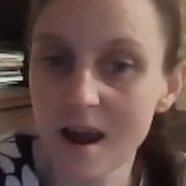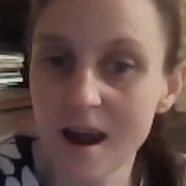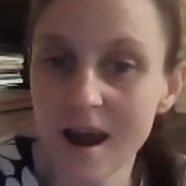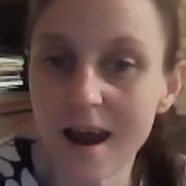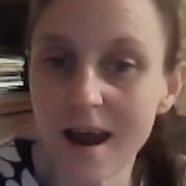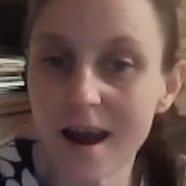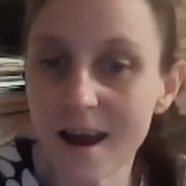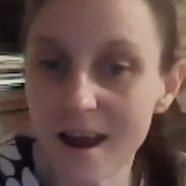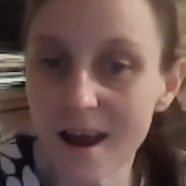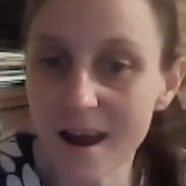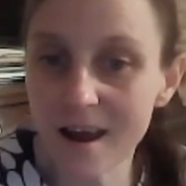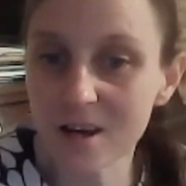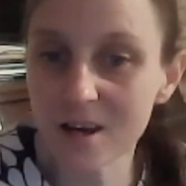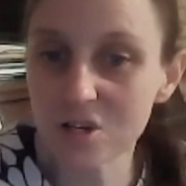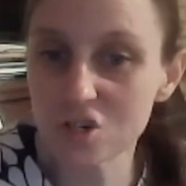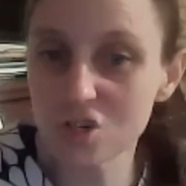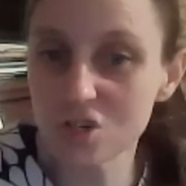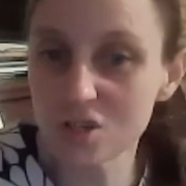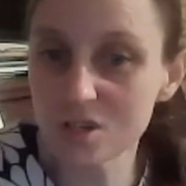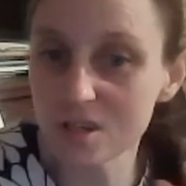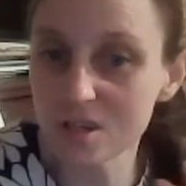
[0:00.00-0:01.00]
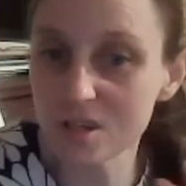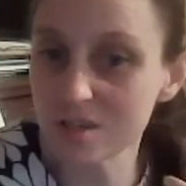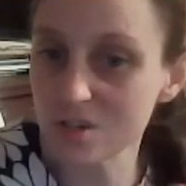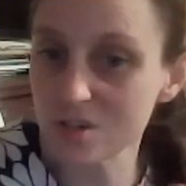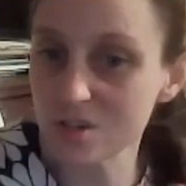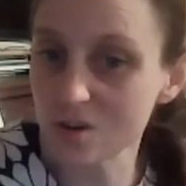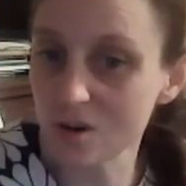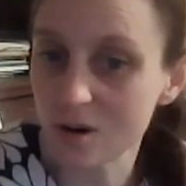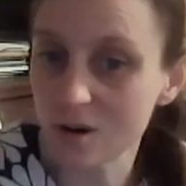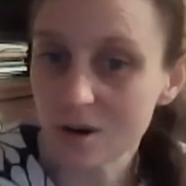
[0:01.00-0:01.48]
I actually
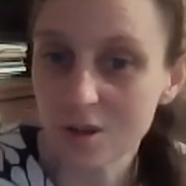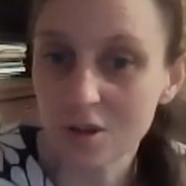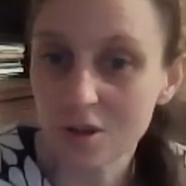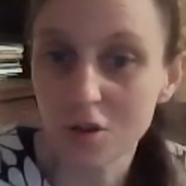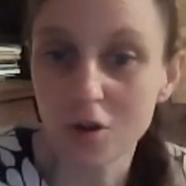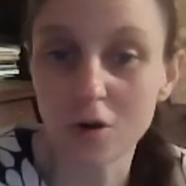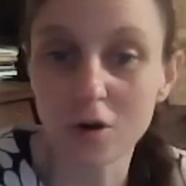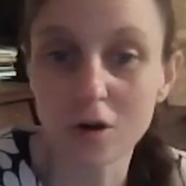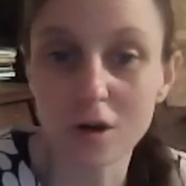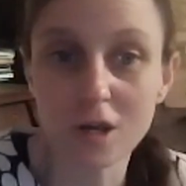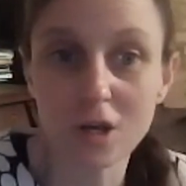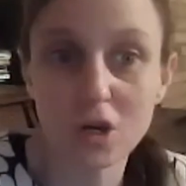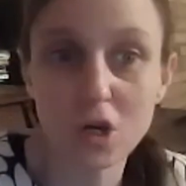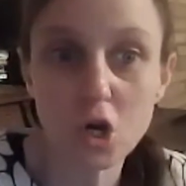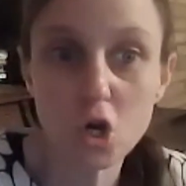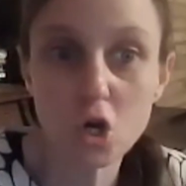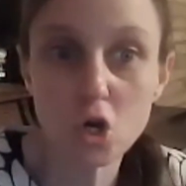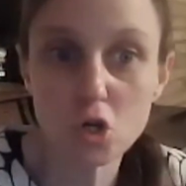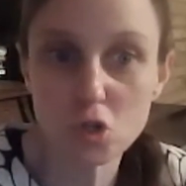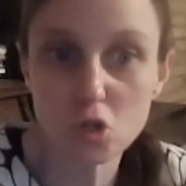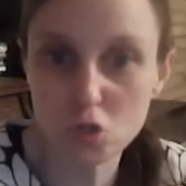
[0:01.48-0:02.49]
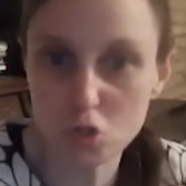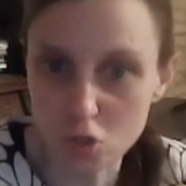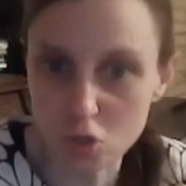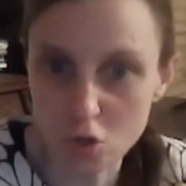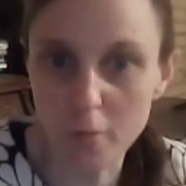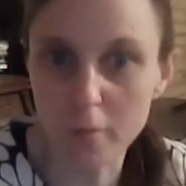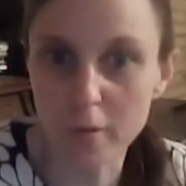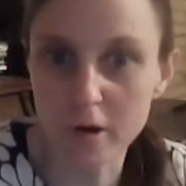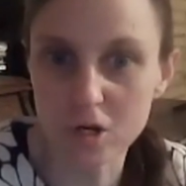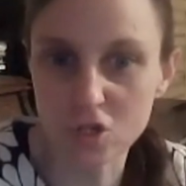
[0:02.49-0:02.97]
started learning
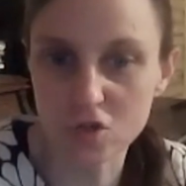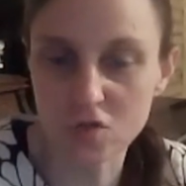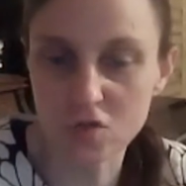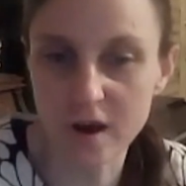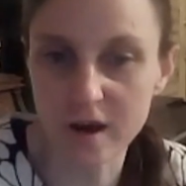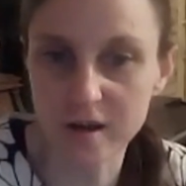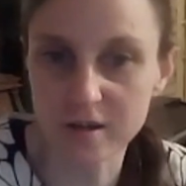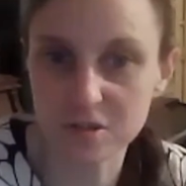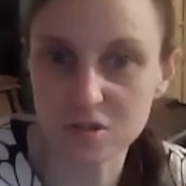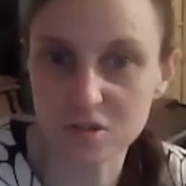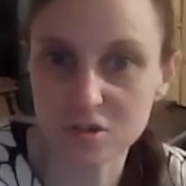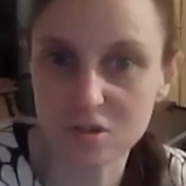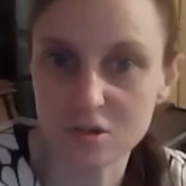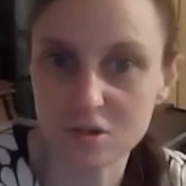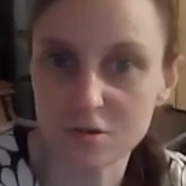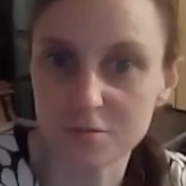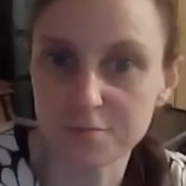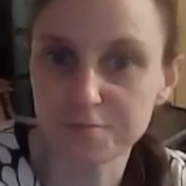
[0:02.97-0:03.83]
so much faster.